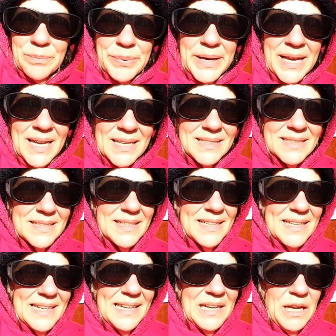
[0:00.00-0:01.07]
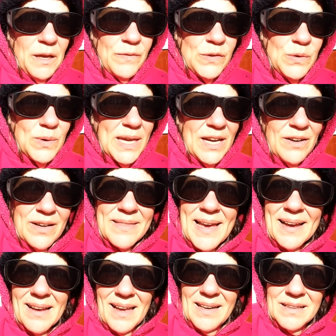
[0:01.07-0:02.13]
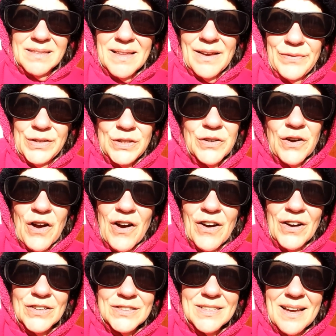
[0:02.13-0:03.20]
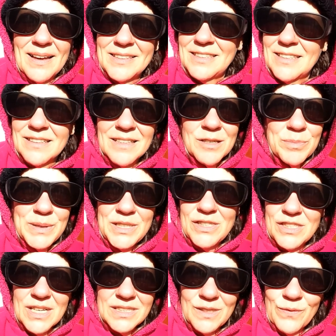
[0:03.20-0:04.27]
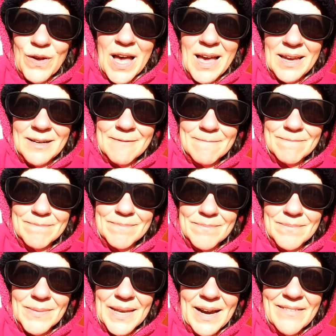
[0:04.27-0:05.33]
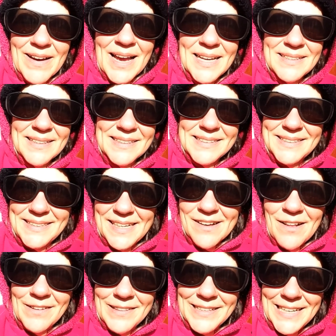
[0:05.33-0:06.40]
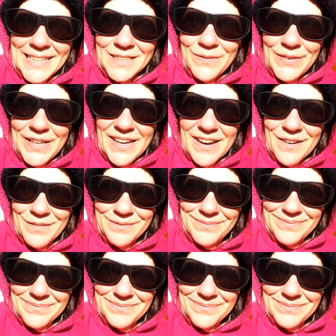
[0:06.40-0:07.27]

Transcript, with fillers: but if you carry that kind of love in your heart, you're going to be just fine. All right, see y'all in the next video.